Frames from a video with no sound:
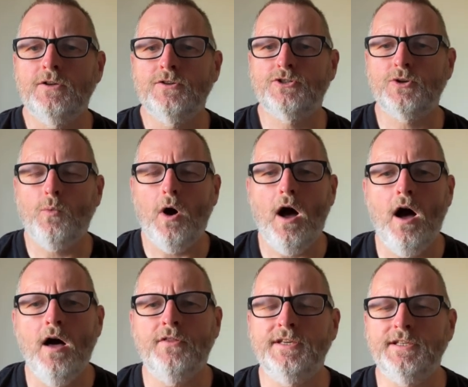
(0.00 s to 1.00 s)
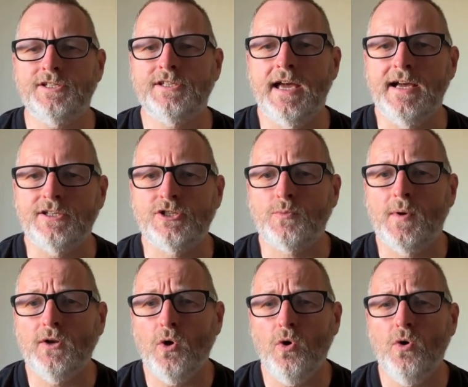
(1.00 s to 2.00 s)
So what are these tests?
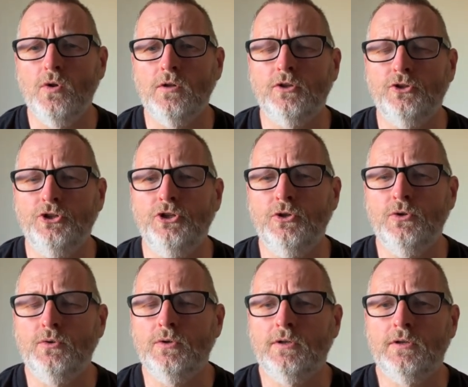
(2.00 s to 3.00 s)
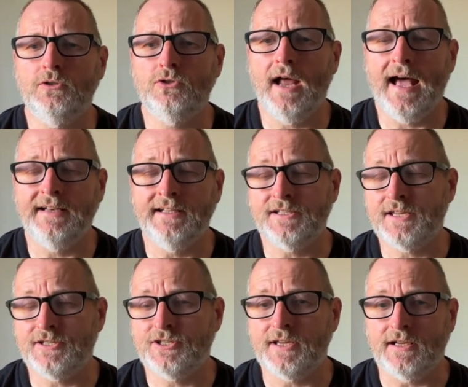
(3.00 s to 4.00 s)
Well, all new and
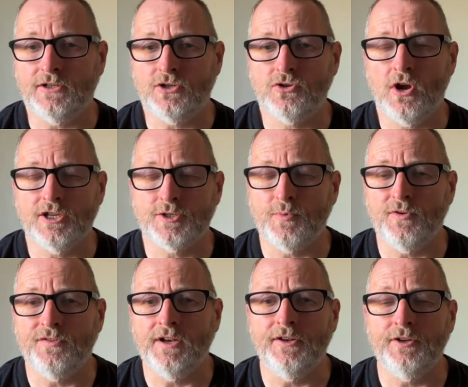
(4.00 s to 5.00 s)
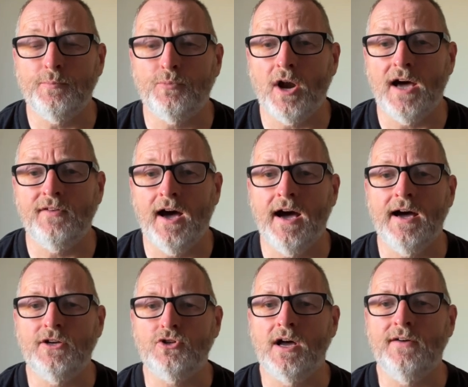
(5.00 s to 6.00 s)
existing Transport for London private
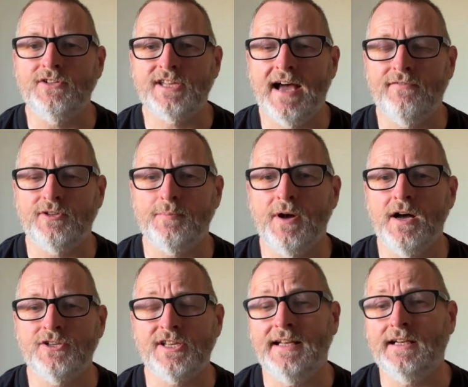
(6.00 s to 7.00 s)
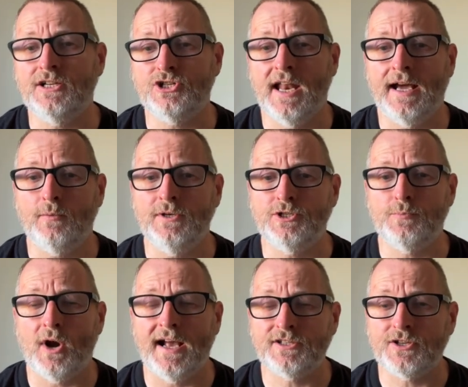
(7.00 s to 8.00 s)
hire drivers have to pass an English language
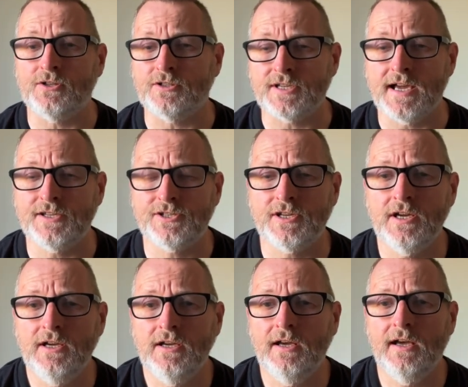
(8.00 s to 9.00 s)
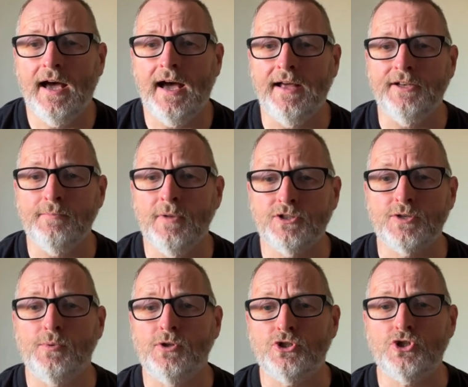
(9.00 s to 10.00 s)
practical test and a
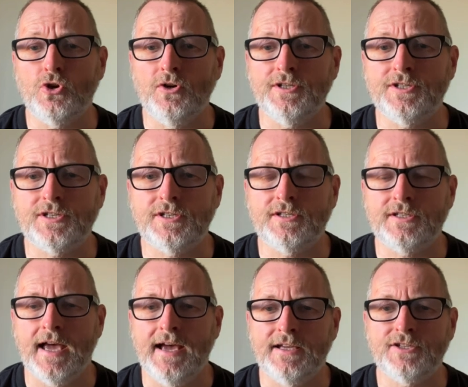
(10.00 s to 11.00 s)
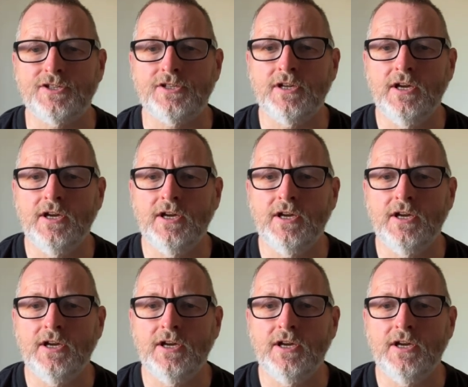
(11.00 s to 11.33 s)
multiple choice test,